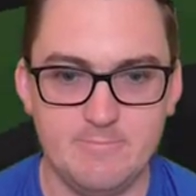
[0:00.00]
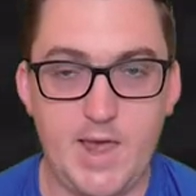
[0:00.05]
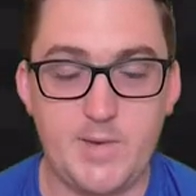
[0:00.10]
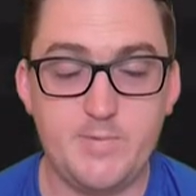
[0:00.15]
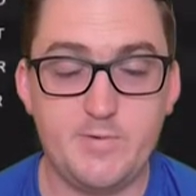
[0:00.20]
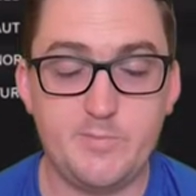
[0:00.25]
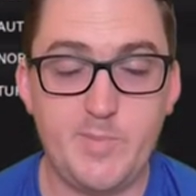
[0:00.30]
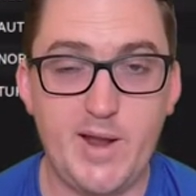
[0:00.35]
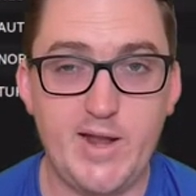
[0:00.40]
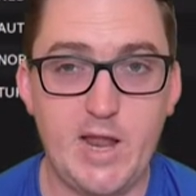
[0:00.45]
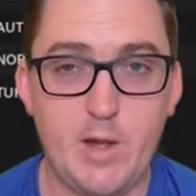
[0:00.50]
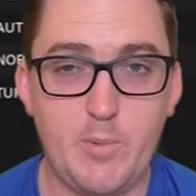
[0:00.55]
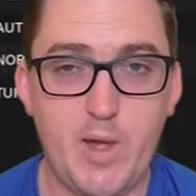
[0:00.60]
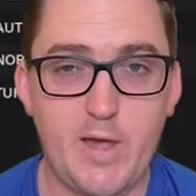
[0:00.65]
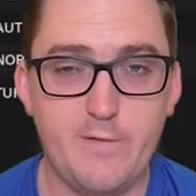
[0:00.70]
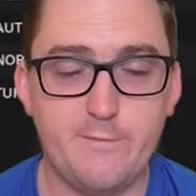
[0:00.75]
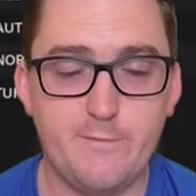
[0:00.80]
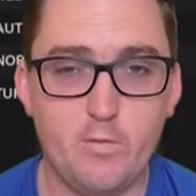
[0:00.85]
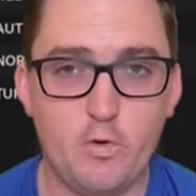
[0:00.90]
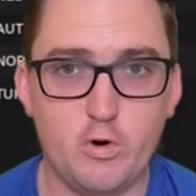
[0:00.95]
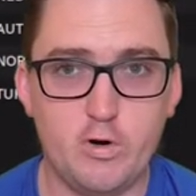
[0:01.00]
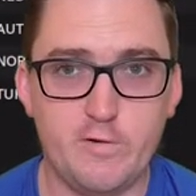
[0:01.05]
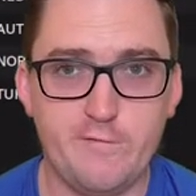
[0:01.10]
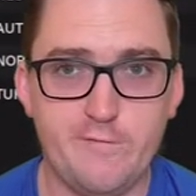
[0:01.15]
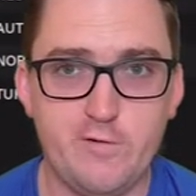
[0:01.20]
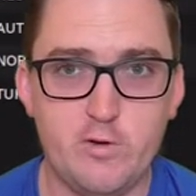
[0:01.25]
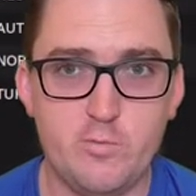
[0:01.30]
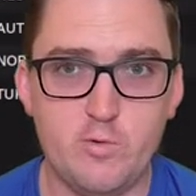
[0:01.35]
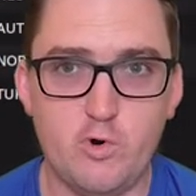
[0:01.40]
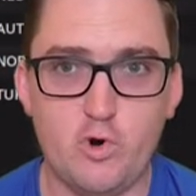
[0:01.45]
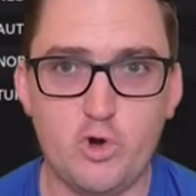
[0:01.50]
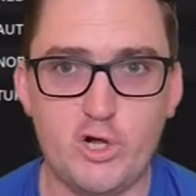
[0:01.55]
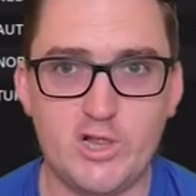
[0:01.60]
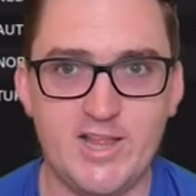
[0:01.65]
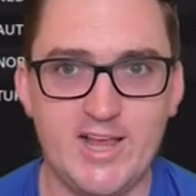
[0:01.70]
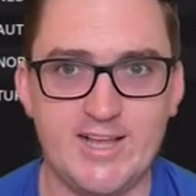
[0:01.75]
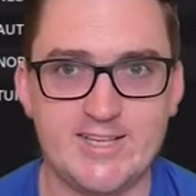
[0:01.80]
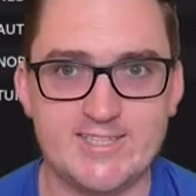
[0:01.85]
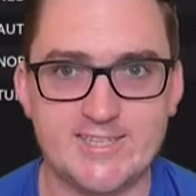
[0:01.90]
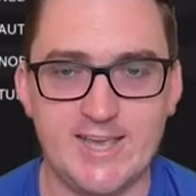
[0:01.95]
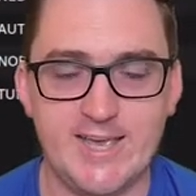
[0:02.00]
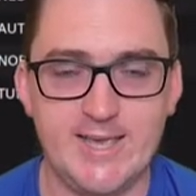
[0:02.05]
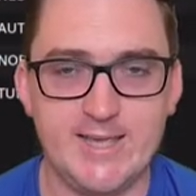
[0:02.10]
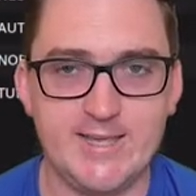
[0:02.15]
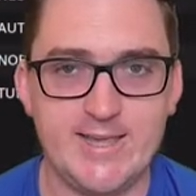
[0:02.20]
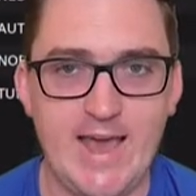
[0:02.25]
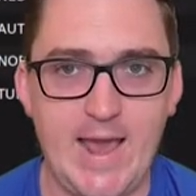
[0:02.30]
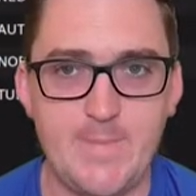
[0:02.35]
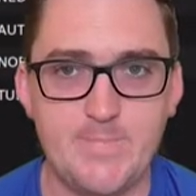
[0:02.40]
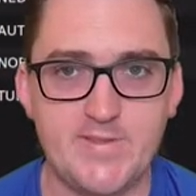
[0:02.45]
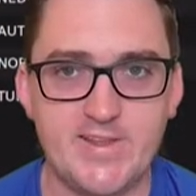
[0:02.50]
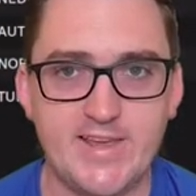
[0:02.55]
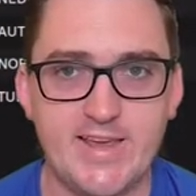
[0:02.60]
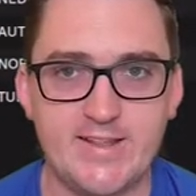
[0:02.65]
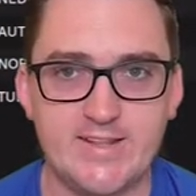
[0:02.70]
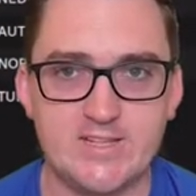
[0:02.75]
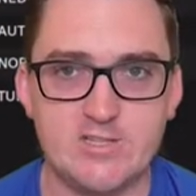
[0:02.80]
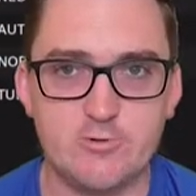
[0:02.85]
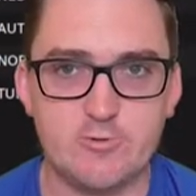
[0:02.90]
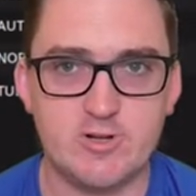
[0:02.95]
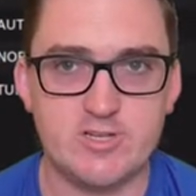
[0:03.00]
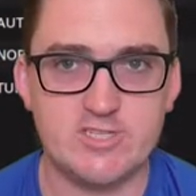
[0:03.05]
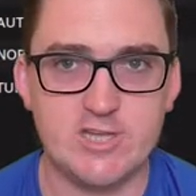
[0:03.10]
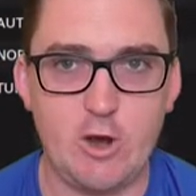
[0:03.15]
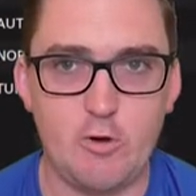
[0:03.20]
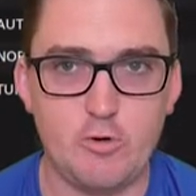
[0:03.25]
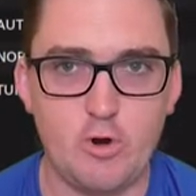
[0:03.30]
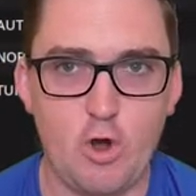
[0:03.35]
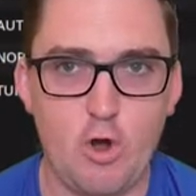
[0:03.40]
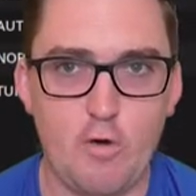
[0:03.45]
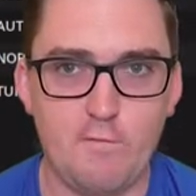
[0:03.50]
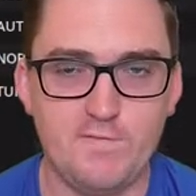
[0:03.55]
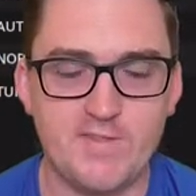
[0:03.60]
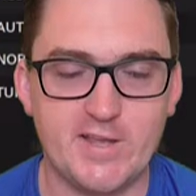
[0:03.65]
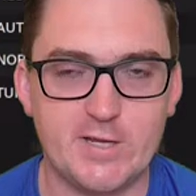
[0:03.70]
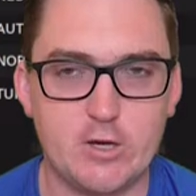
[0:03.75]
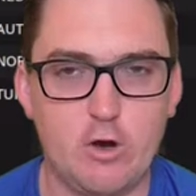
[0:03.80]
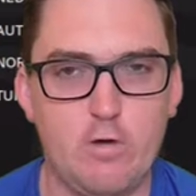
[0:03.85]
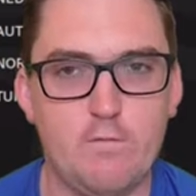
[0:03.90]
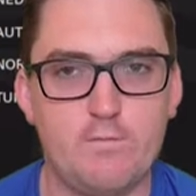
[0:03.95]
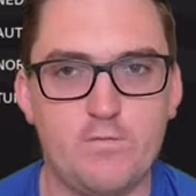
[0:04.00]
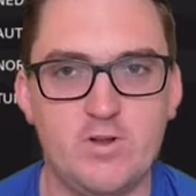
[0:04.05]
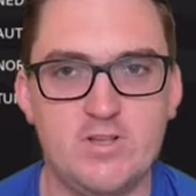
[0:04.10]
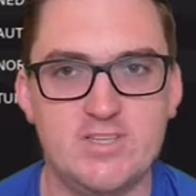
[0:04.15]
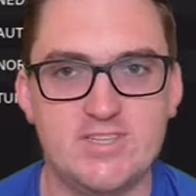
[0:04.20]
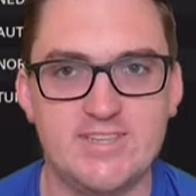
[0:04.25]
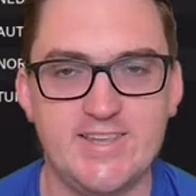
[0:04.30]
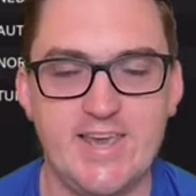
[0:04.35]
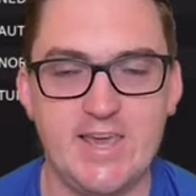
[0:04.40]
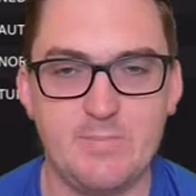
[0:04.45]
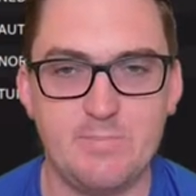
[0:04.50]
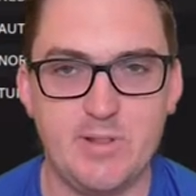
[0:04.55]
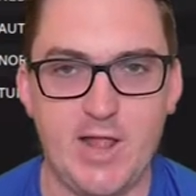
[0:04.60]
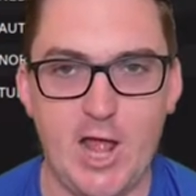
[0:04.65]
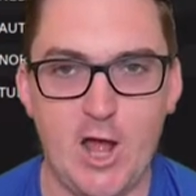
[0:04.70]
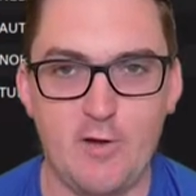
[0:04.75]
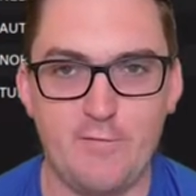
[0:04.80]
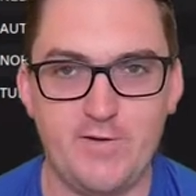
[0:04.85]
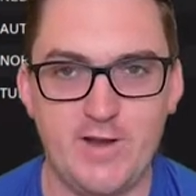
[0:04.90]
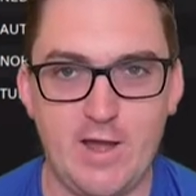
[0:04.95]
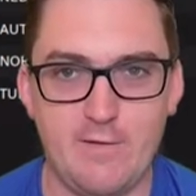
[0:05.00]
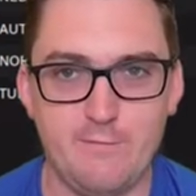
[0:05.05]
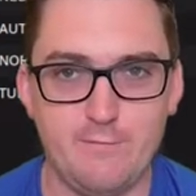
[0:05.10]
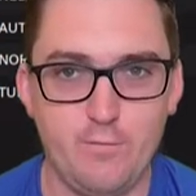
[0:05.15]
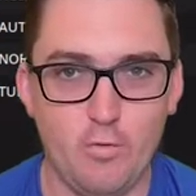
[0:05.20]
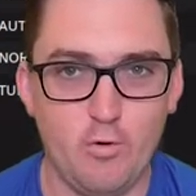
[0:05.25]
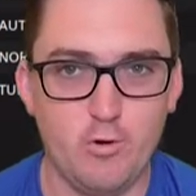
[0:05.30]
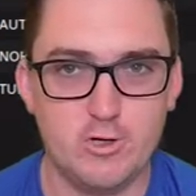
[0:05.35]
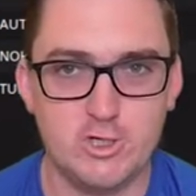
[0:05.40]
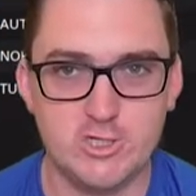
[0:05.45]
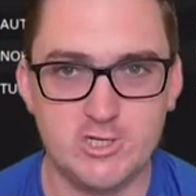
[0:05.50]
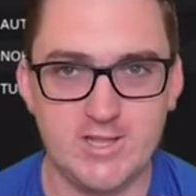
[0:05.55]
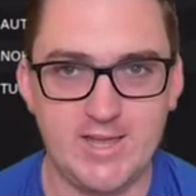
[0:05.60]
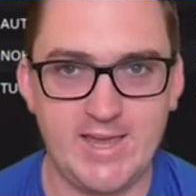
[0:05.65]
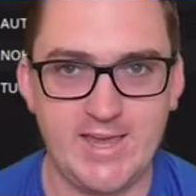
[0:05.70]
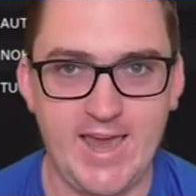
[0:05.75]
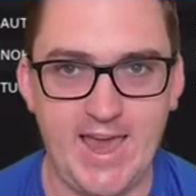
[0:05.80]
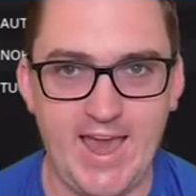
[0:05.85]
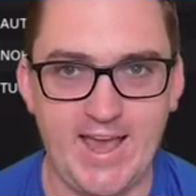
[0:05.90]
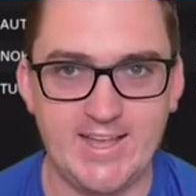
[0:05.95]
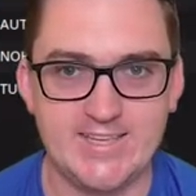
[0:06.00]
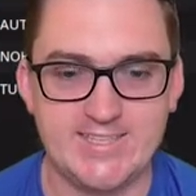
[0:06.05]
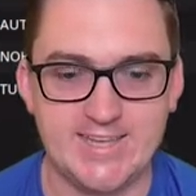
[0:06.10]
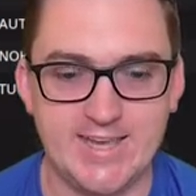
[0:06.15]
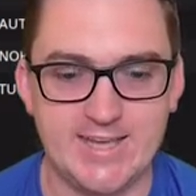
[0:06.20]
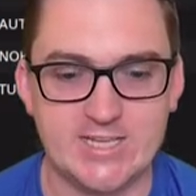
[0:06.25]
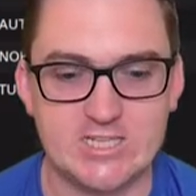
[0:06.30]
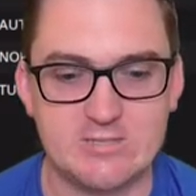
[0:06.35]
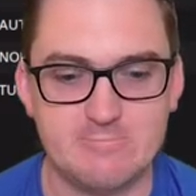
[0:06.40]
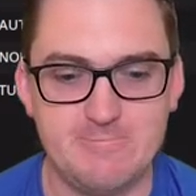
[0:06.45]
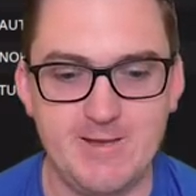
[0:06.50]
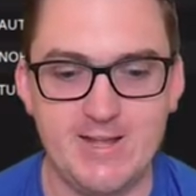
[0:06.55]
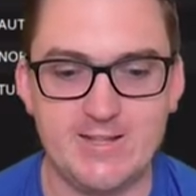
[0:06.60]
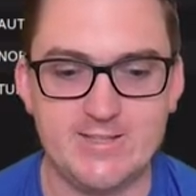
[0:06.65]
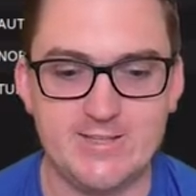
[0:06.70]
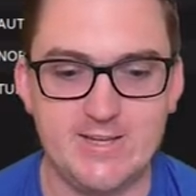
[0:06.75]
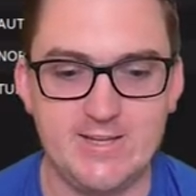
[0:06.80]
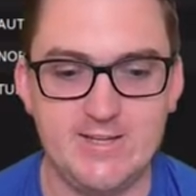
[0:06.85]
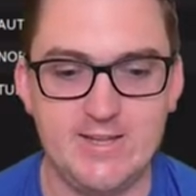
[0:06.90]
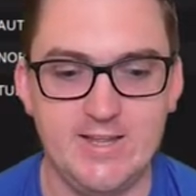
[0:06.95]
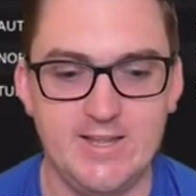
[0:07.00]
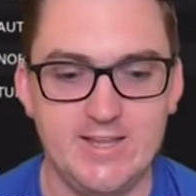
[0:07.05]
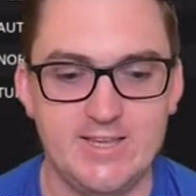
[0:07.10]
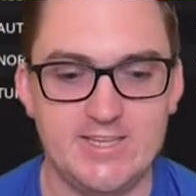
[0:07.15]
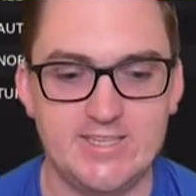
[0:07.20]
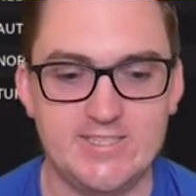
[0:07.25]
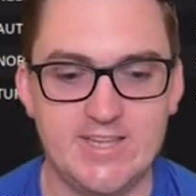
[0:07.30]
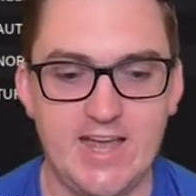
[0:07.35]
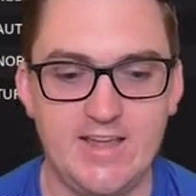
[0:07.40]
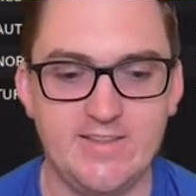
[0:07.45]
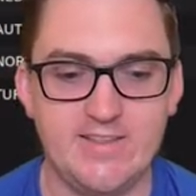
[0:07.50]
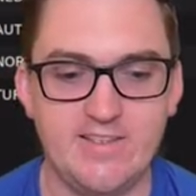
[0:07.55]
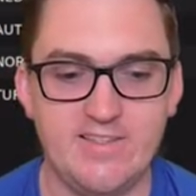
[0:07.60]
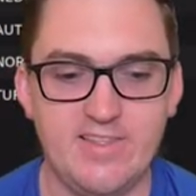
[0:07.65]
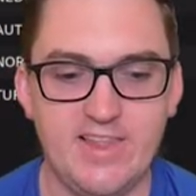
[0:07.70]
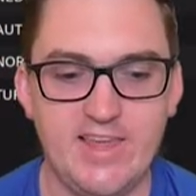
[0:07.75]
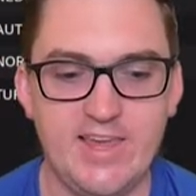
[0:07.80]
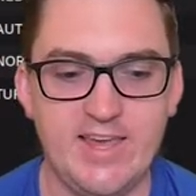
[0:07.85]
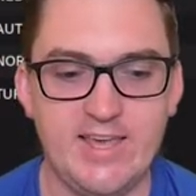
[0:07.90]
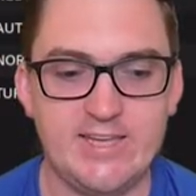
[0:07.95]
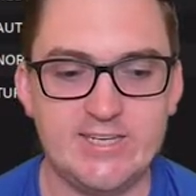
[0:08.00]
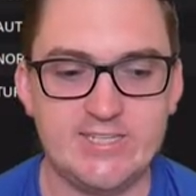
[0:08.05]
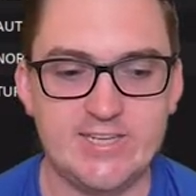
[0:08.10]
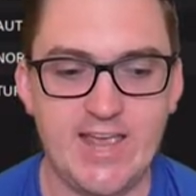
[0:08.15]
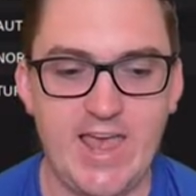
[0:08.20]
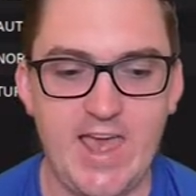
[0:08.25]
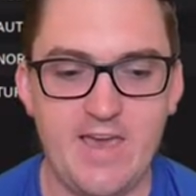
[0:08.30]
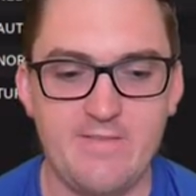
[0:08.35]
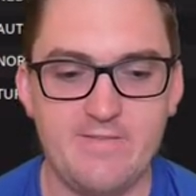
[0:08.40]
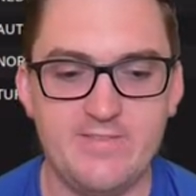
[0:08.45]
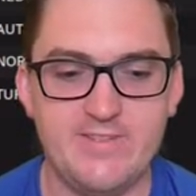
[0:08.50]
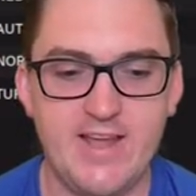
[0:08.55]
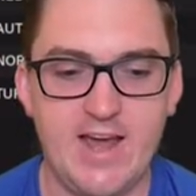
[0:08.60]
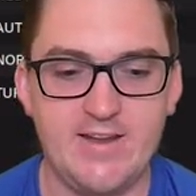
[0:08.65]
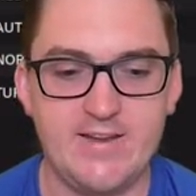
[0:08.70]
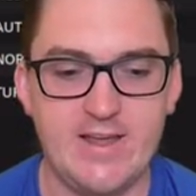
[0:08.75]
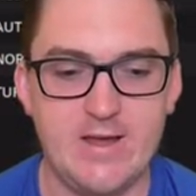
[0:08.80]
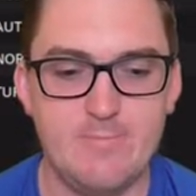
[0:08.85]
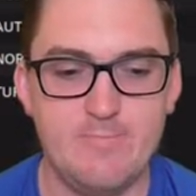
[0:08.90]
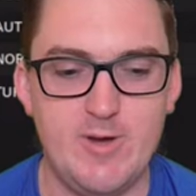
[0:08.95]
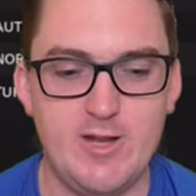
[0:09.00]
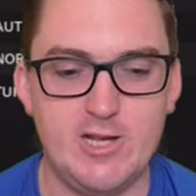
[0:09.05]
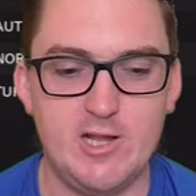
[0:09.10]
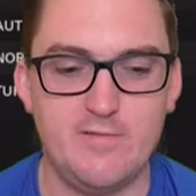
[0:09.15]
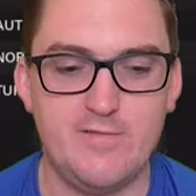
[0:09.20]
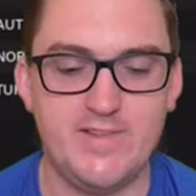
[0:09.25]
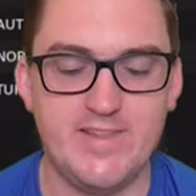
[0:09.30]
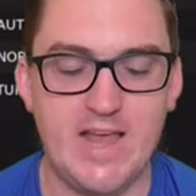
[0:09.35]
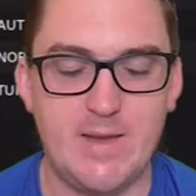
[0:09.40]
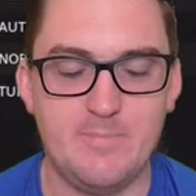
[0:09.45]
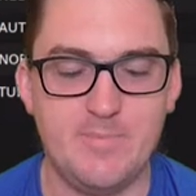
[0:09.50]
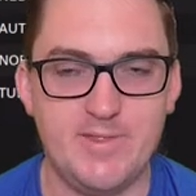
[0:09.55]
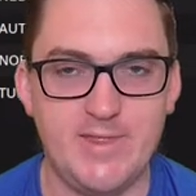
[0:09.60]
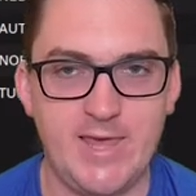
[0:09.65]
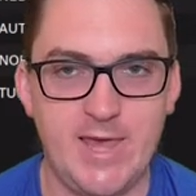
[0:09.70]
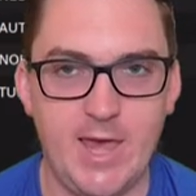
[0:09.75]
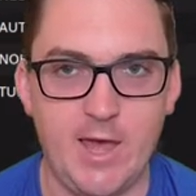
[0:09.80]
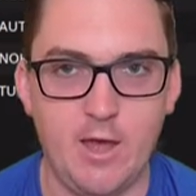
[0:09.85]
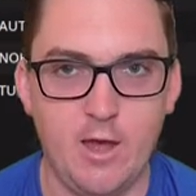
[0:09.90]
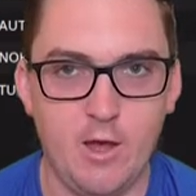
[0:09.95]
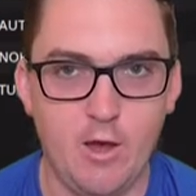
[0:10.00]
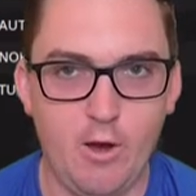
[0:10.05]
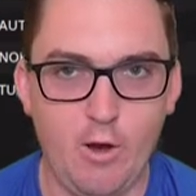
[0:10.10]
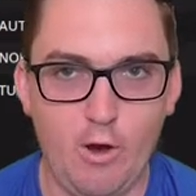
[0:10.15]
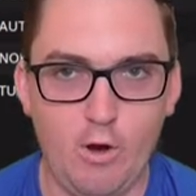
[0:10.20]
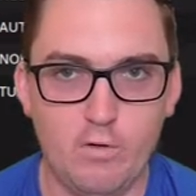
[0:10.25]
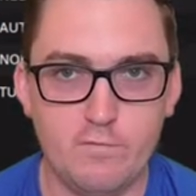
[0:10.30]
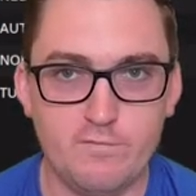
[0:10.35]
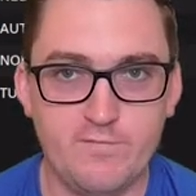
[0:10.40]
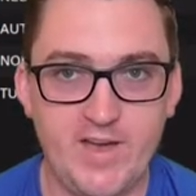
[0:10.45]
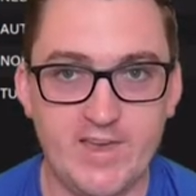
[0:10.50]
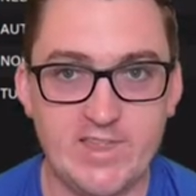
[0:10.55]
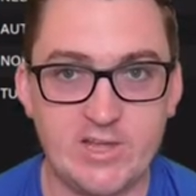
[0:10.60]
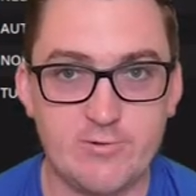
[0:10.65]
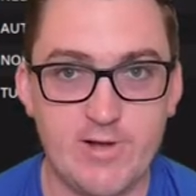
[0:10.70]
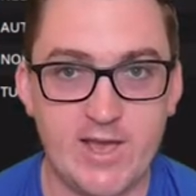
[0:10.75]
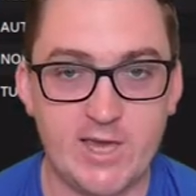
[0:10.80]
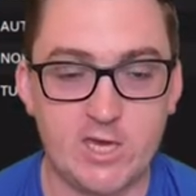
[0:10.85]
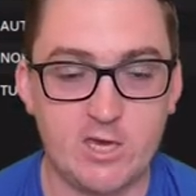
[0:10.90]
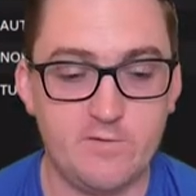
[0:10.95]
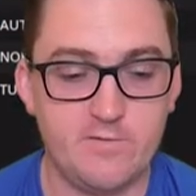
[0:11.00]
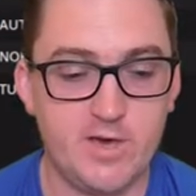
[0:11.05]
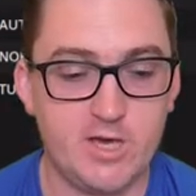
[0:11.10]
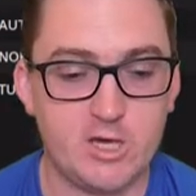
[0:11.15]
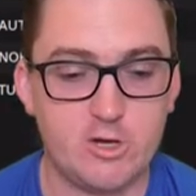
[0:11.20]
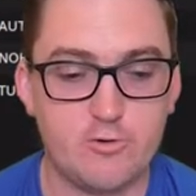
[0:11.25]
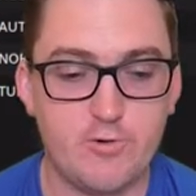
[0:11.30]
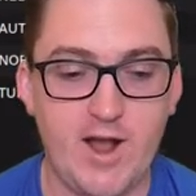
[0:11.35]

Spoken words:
And we've made our way forward a few more clicks in game to get to the result of the Conference League playoff, and unfortunately, as expected, Standard Liège have done a bit of a number there on Vela Reykjavik.